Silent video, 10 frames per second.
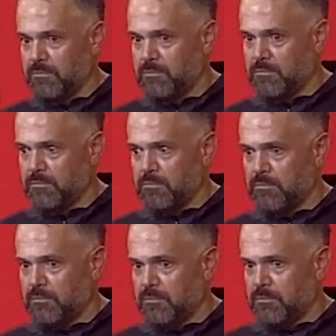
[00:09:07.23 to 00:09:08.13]
They get
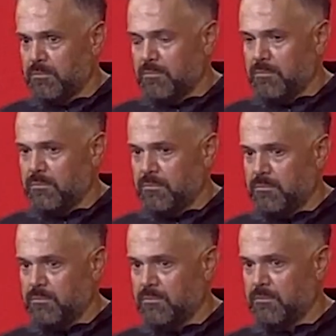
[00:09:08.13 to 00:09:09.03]
there, the hustle,
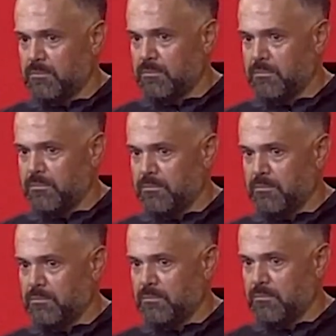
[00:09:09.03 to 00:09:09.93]
all that. Did you
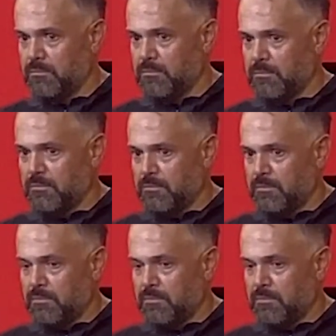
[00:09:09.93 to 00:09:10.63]
anticipate it being this good?